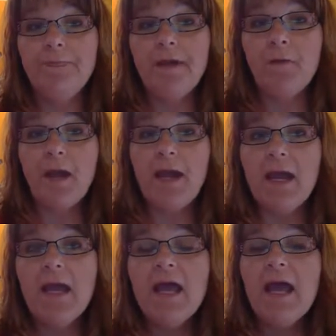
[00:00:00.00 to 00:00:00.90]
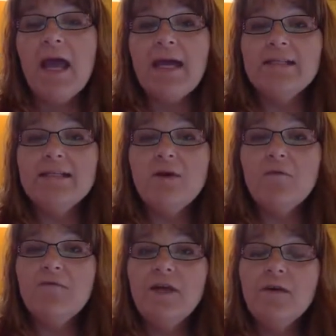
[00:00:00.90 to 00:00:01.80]
Okay. And so
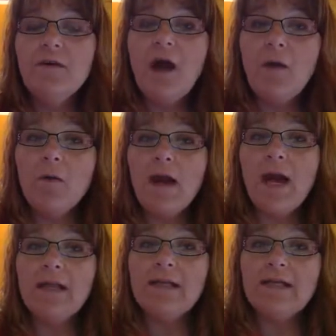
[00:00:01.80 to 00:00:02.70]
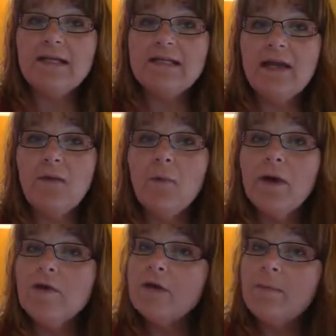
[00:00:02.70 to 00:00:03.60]
figure out on LinkedIn
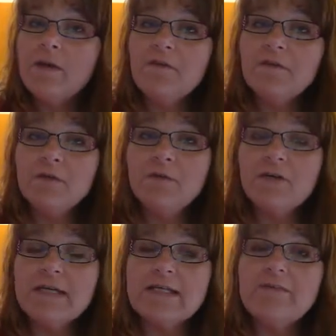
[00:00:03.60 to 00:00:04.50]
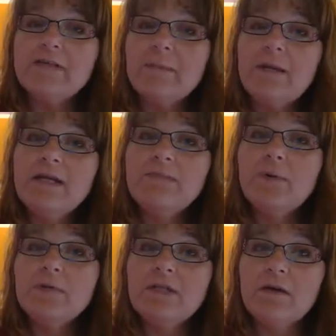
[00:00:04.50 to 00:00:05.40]
where you can be of service. If somebody is
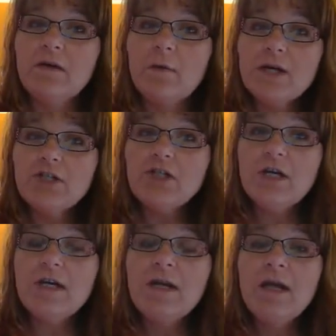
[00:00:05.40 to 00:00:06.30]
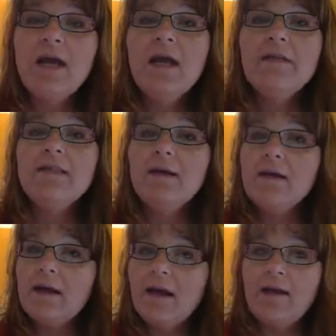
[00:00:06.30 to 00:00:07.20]
posting a question,
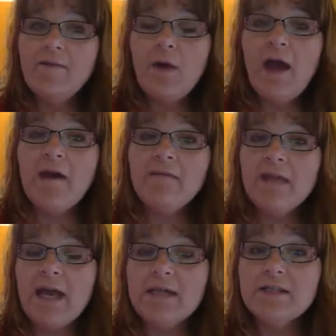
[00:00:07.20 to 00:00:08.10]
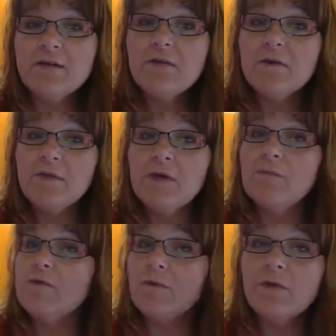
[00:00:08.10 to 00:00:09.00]
then if you have the answer, or if you can
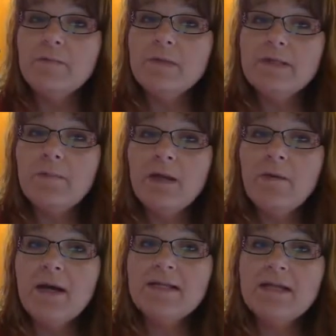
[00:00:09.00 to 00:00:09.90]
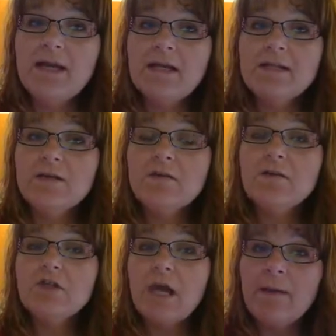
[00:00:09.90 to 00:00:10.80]
refer them to somebody who has the
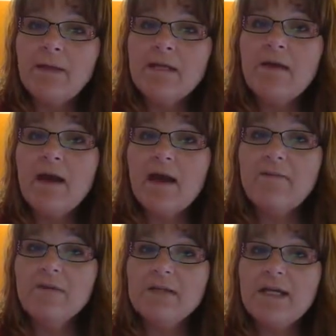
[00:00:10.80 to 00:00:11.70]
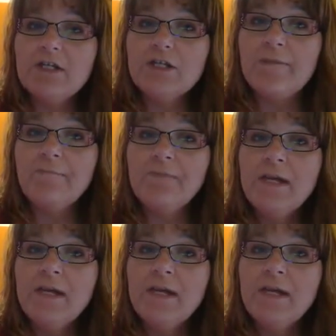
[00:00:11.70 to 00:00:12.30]
answer, chime into that conversation.